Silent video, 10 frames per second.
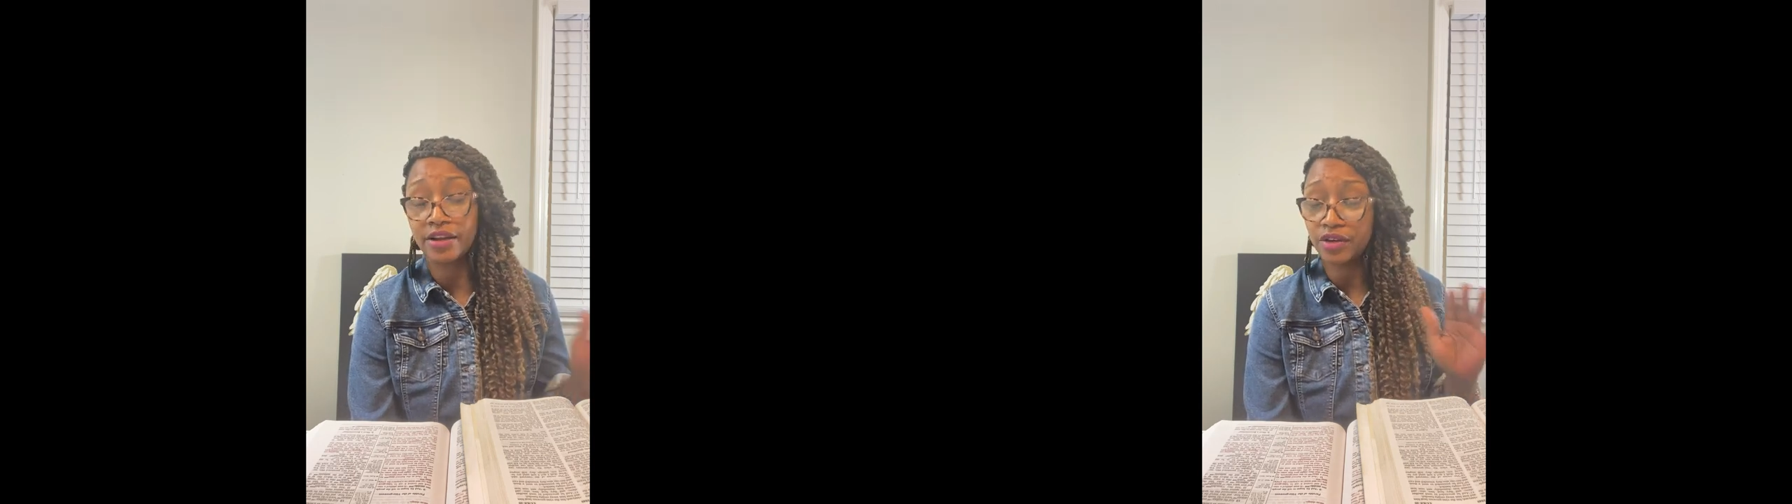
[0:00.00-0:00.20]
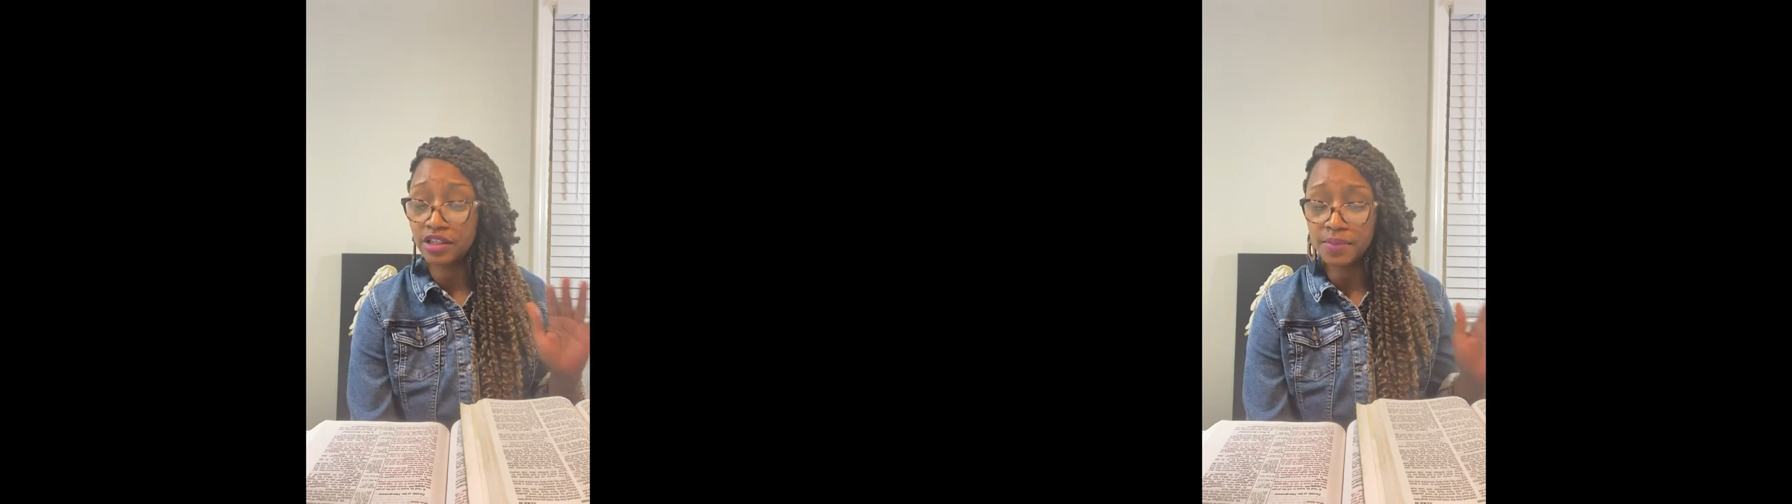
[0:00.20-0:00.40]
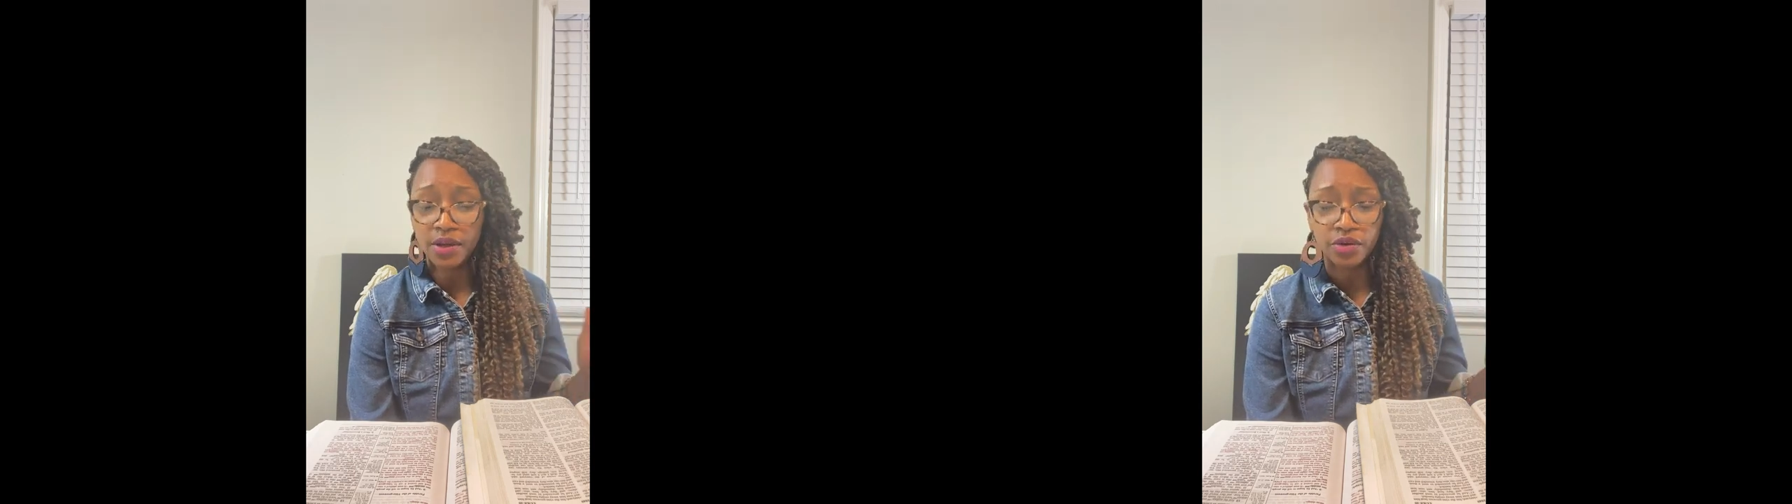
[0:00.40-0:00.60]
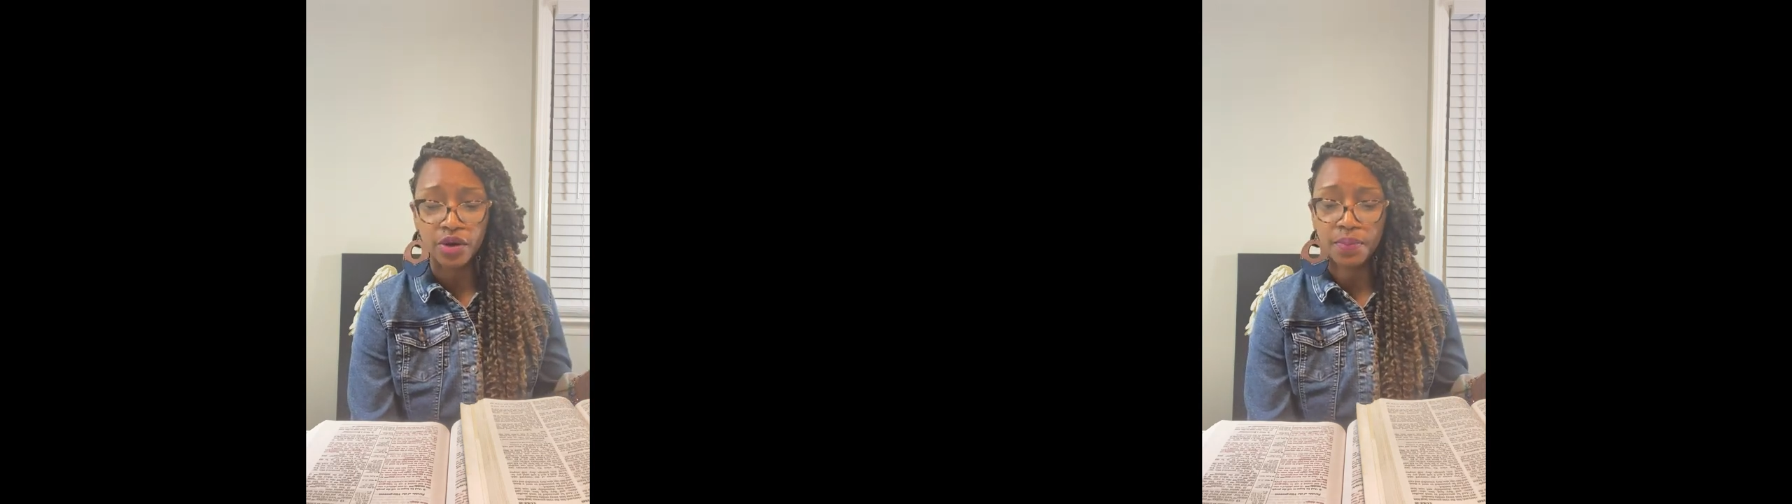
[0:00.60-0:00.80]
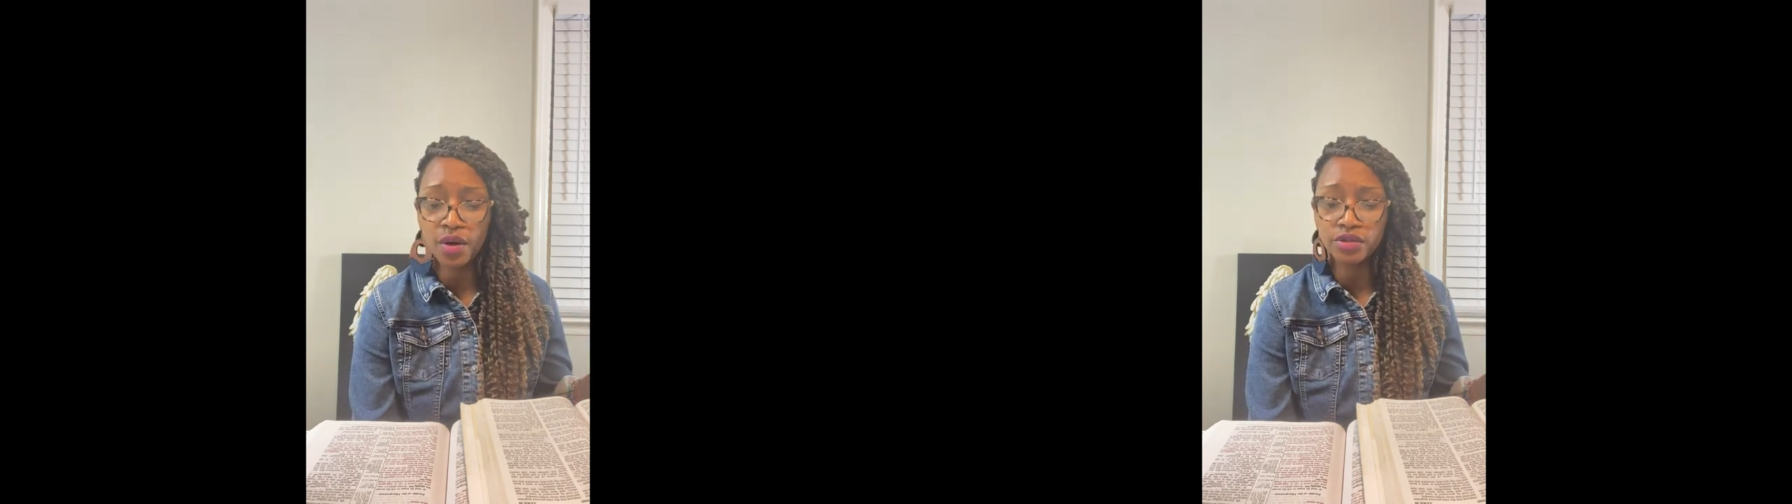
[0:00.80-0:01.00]
You need to be on
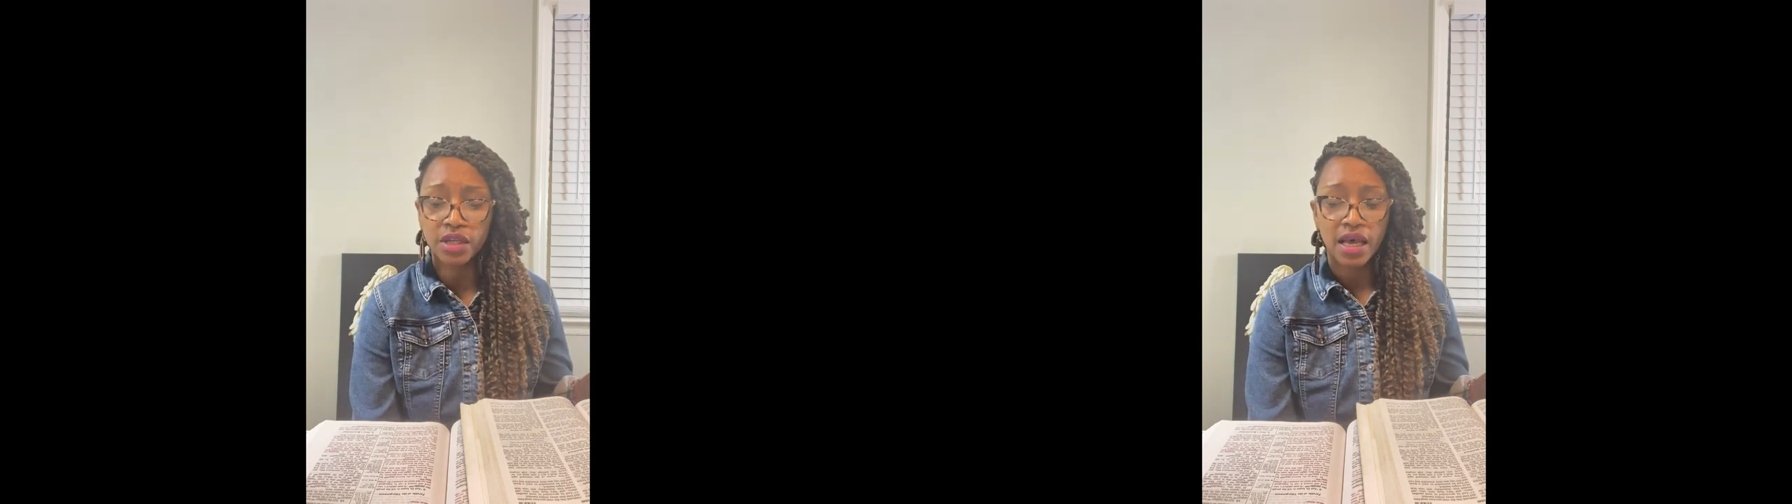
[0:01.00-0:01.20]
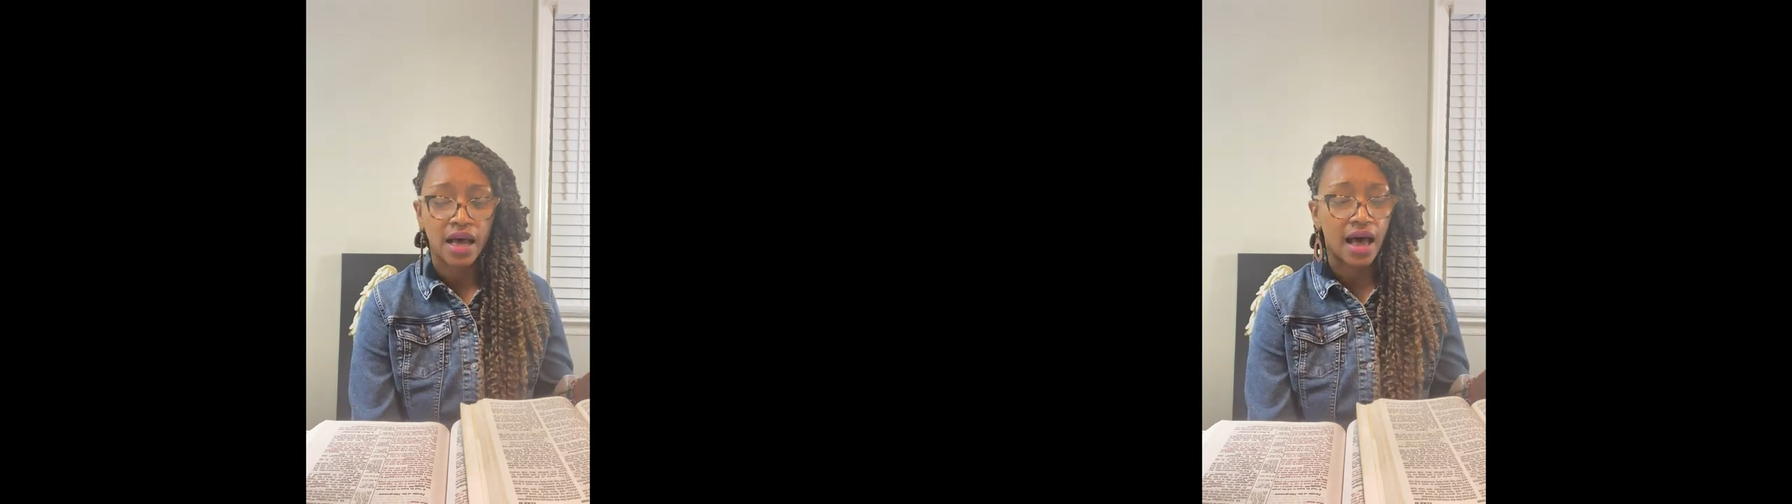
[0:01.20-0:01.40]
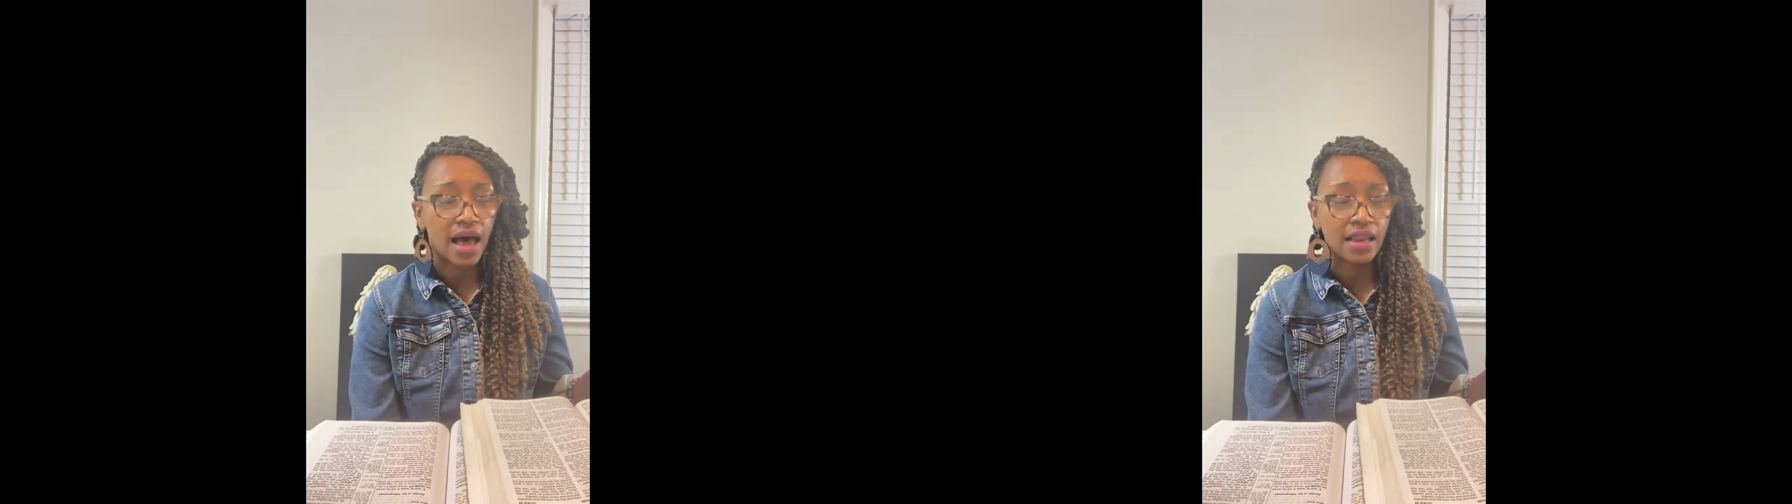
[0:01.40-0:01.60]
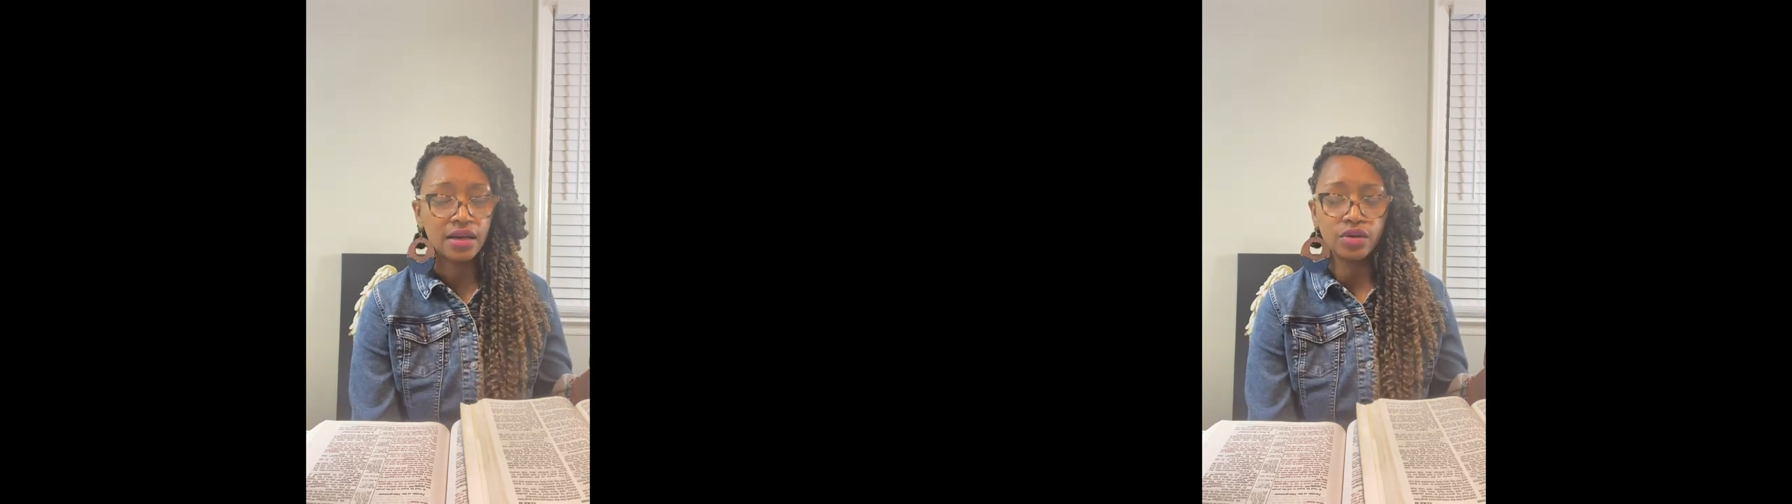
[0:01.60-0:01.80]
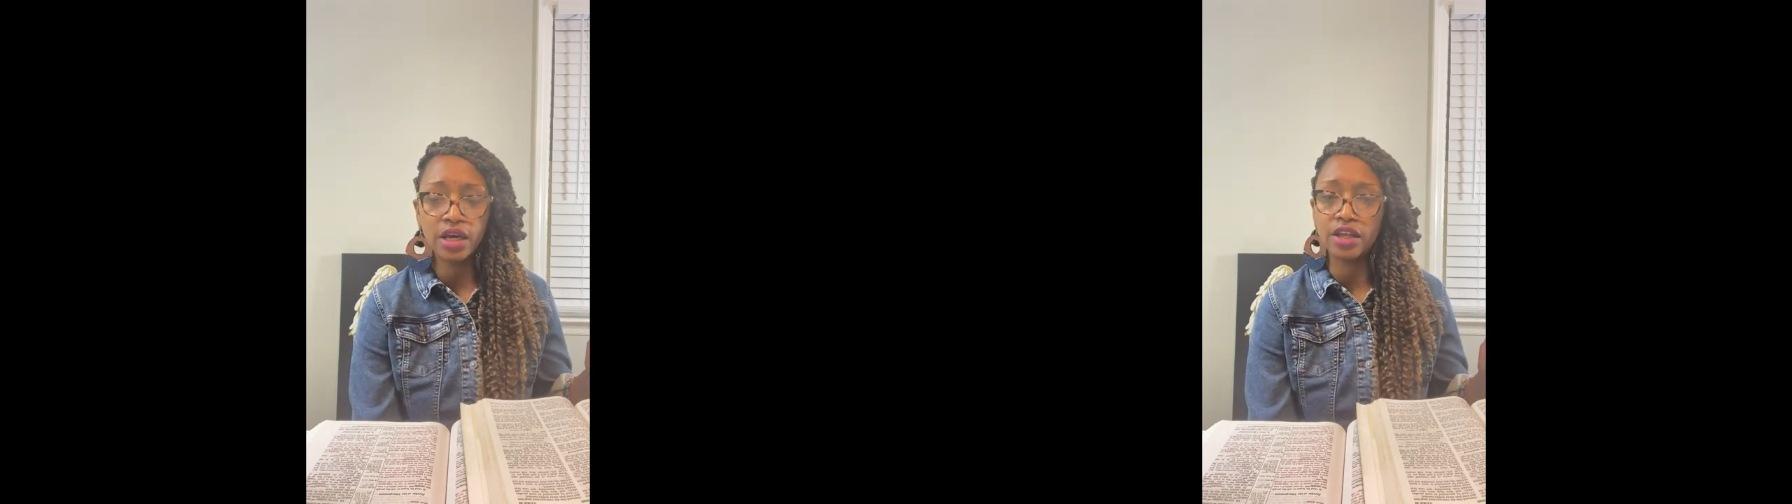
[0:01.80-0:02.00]
your post, hallelujah.